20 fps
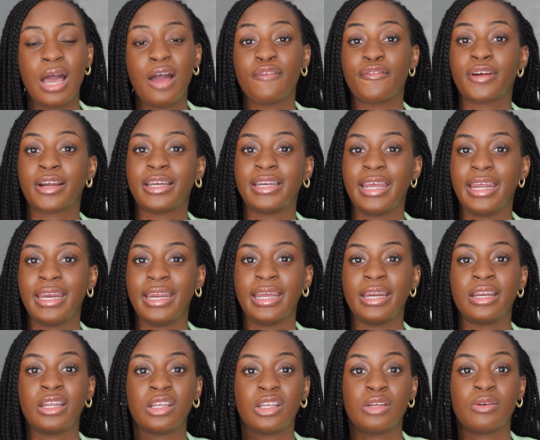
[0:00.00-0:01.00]
For
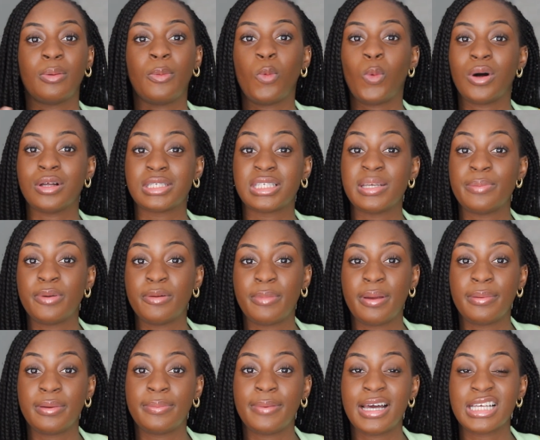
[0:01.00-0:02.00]
Canadian Wealthsimple
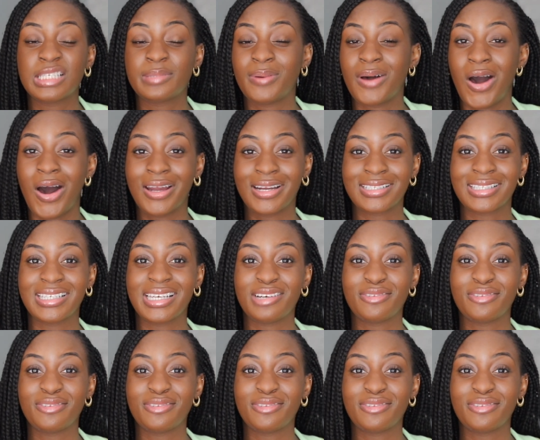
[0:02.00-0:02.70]
may be best, but honestly,